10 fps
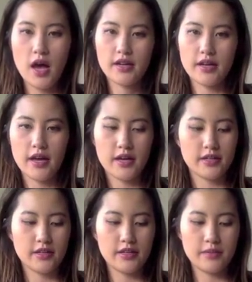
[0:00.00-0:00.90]
And I had
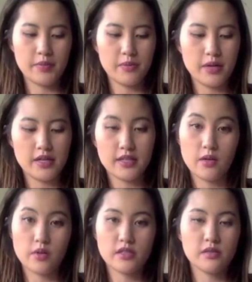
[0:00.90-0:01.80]
it in my mind that
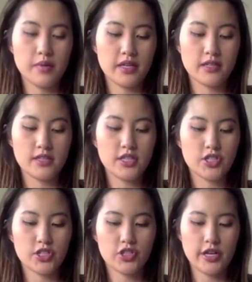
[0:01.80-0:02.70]
I wanted to make a
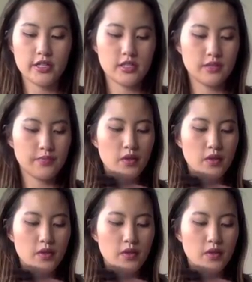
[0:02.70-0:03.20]
t-shirt dress.